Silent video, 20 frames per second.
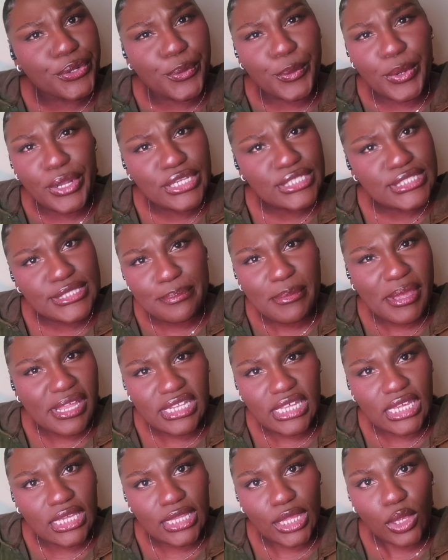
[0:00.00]
where's the
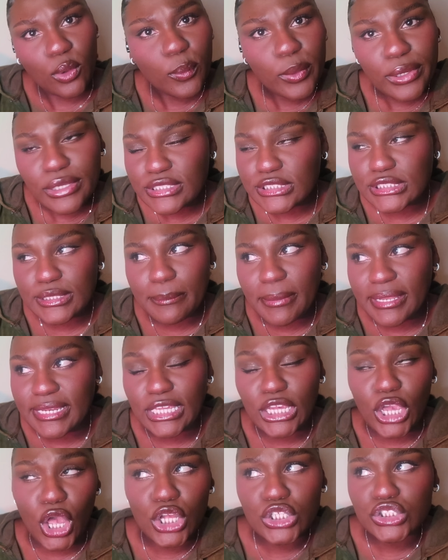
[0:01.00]
money? Like, where's the
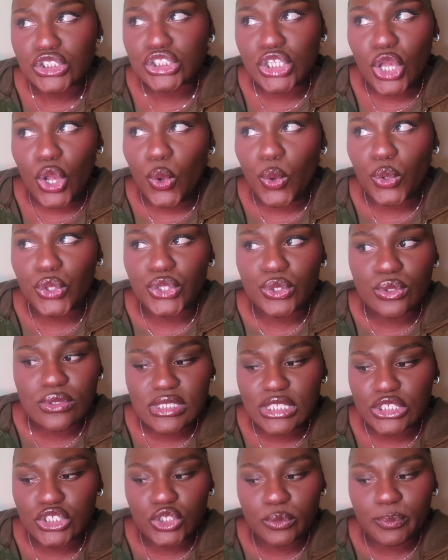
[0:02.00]
money? Also, you
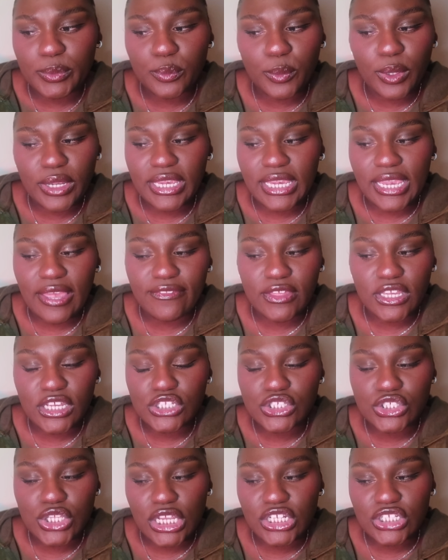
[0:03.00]
said you've been working at the
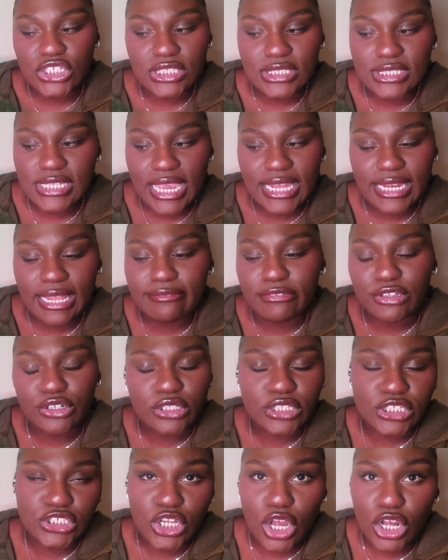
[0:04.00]
construction site. I
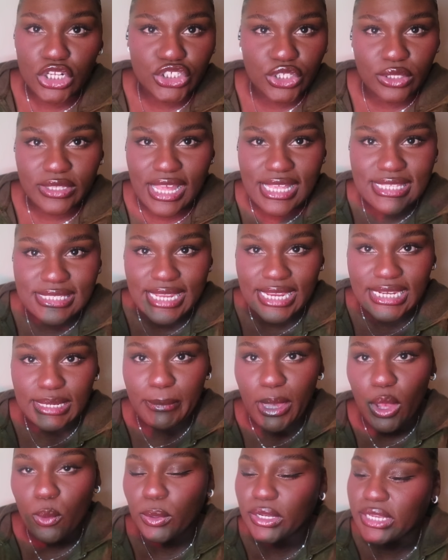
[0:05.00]
literally talked to you last night
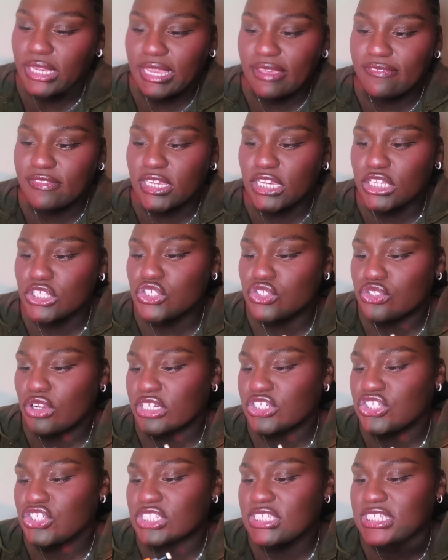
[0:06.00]
about working at the
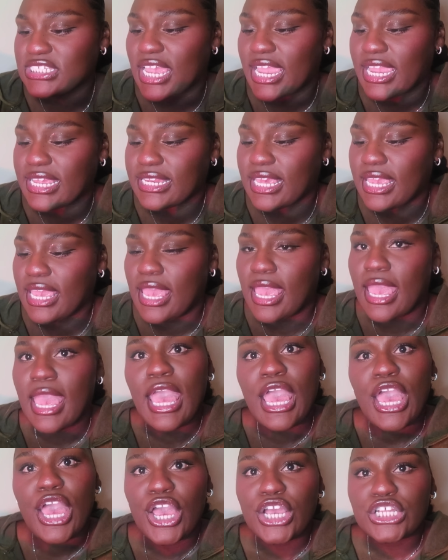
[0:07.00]
construction site.
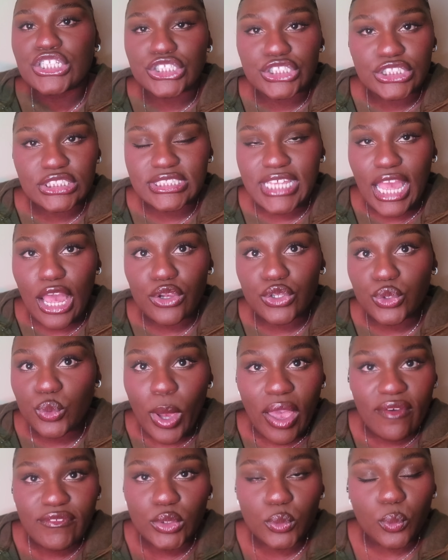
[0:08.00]
Turns out you
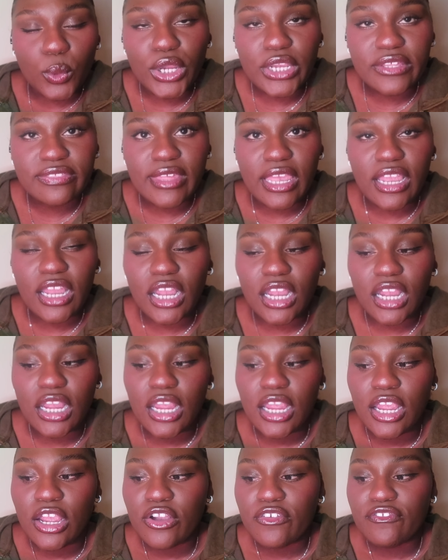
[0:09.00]
haven't worked there
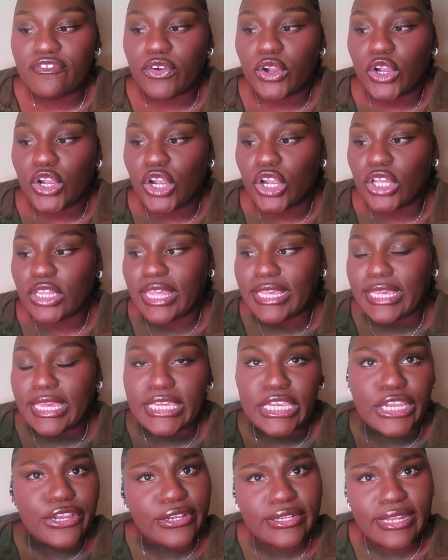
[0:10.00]
for like a
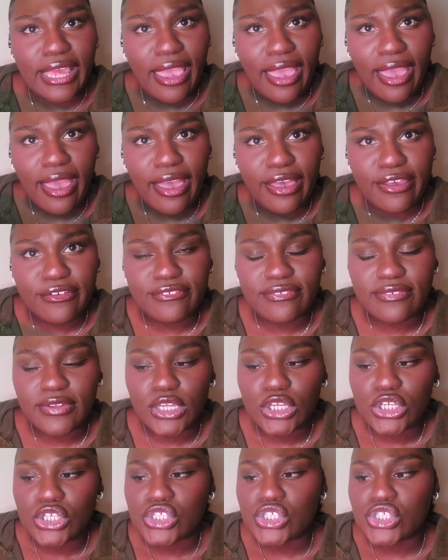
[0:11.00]
year and a half.
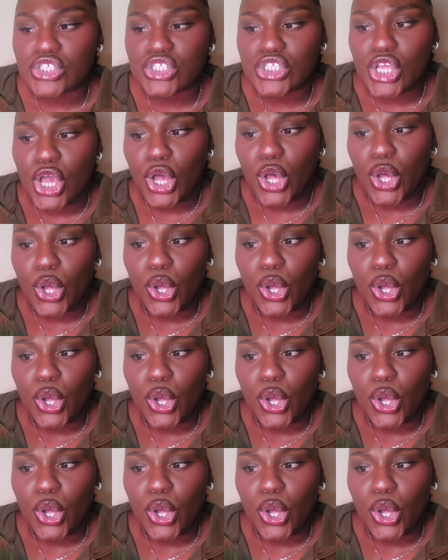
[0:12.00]
So